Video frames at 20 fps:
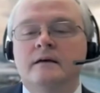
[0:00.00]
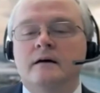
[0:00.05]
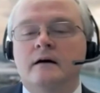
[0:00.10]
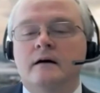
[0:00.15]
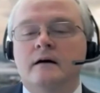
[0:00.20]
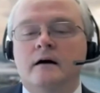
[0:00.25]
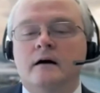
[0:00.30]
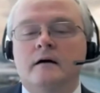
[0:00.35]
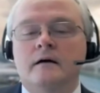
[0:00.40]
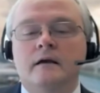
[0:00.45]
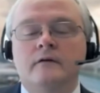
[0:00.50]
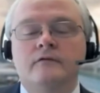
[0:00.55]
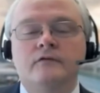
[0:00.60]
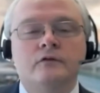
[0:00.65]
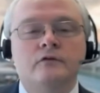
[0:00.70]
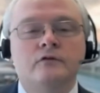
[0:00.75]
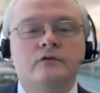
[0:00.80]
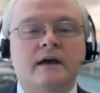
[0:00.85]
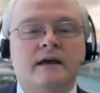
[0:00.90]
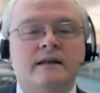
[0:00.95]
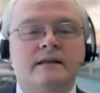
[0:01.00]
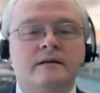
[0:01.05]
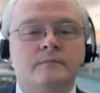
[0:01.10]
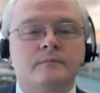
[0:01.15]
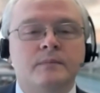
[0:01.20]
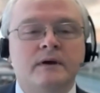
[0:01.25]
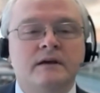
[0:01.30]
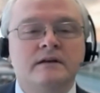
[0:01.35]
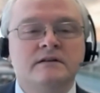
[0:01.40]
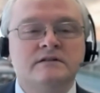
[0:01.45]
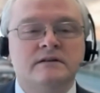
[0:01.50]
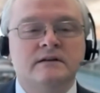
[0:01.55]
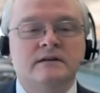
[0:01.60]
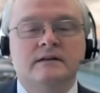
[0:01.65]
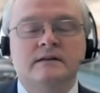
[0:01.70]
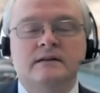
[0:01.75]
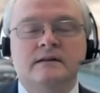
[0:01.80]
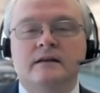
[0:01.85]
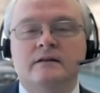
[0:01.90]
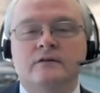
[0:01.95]
Uh, if you look at the
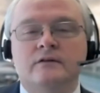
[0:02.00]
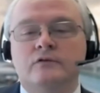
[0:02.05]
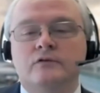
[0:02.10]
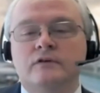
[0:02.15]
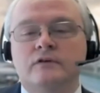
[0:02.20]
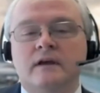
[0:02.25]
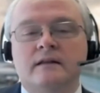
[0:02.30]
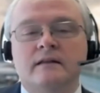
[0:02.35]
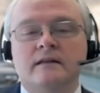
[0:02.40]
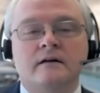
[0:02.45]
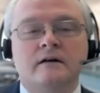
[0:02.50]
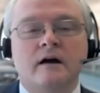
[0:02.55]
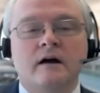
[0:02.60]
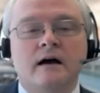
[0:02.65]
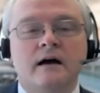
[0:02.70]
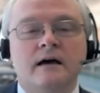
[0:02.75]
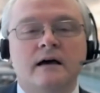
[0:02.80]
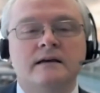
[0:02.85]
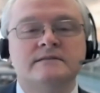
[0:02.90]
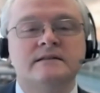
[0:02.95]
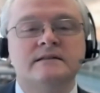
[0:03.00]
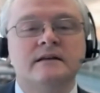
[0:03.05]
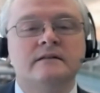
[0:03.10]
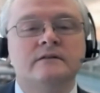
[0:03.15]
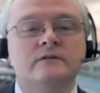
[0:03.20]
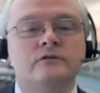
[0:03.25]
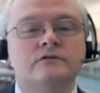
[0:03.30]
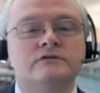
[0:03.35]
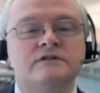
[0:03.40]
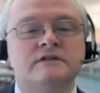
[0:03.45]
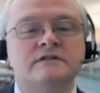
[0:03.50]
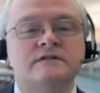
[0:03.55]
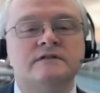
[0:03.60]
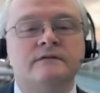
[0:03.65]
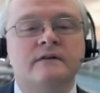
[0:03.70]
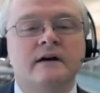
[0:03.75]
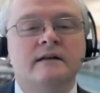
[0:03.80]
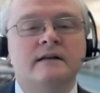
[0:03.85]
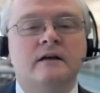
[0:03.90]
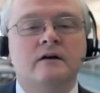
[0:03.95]
patient and you look in their eyes and you just
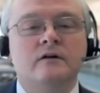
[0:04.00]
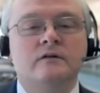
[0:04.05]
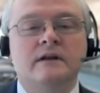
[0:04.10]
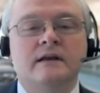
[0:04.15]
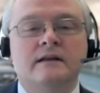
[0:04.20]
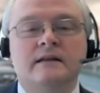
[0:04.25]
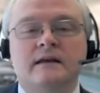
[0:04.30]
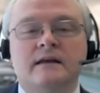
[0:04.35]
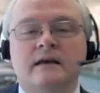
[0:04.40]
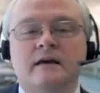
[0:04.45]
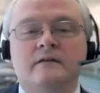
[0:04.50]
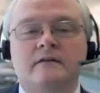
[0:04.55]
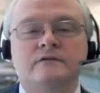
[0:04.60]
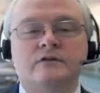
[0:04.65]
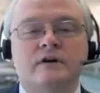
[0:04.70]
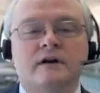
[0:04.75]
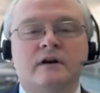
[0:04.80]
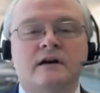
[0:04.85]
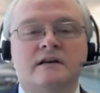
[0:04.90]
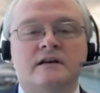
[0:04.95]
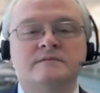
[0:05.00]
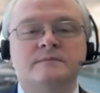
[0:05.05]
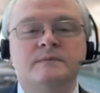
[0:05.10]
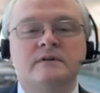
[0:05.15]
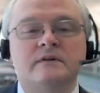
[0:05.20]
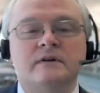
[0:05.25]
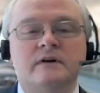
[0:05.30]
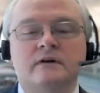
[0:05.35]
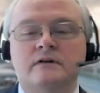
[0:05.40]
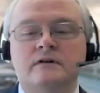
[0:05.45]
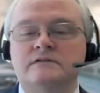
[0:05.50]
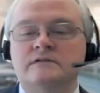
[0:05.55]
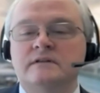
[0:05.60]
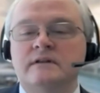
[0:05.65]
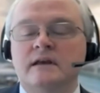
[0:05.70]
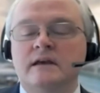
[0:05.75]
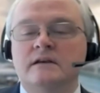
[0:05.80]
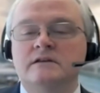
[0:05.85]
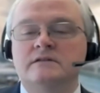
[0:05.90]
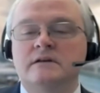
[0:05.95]
find out that they have tricuspid
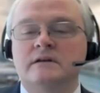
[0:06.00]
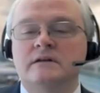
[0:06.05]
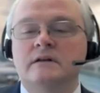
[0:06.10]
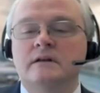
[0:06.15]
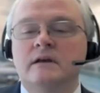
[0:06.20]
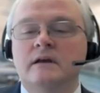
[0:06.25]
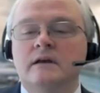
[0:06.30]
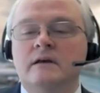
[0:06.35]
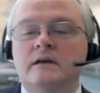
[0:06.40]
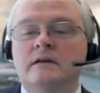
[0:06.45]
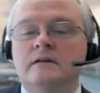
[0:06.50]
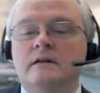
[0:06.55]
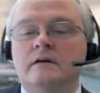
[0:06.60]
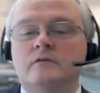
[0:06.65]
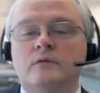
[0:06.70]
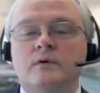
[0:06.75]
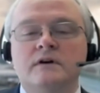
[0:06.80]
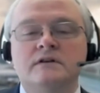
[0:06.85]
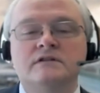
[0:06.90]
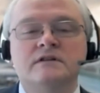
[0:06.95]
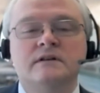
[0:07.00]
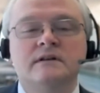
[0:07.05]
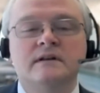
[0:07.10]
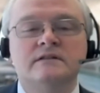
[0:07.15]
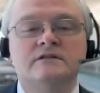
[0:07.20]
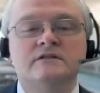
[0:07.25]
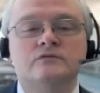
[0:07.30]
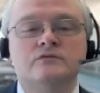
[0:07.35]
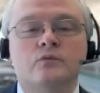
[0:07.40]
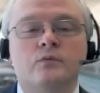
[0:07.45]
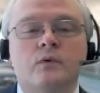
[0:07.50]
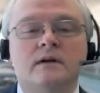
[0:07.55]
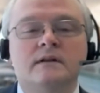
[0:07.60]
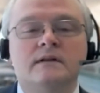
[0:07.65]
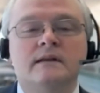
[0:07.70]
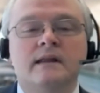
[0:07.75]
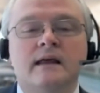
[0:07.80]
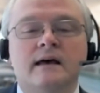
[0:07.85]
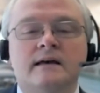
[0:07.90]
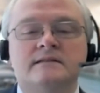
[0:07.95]
regurgitation, the question is,
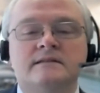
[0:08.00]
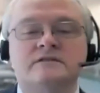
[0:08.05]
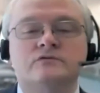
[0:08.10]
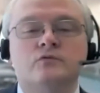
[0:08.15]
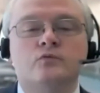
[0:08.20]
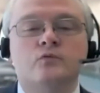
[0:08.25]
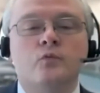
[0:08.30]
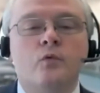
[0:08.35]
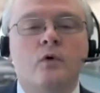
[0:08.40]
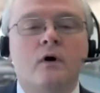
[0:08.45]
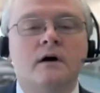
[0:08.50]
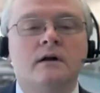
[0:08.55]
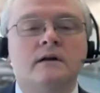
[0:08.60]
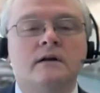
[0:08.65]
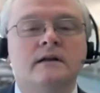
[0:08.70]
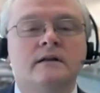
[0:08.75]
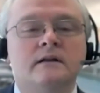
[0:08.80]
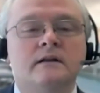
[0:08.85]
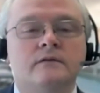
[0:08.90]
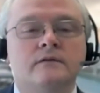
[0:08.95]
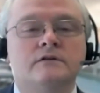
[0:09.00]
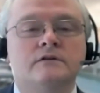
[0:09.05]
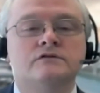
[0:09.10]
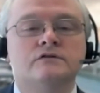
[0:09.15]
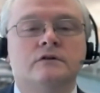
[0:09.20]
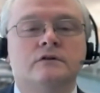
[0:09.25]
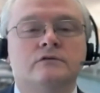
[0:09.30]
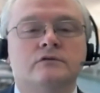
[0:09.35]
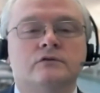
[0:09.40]
what does one individual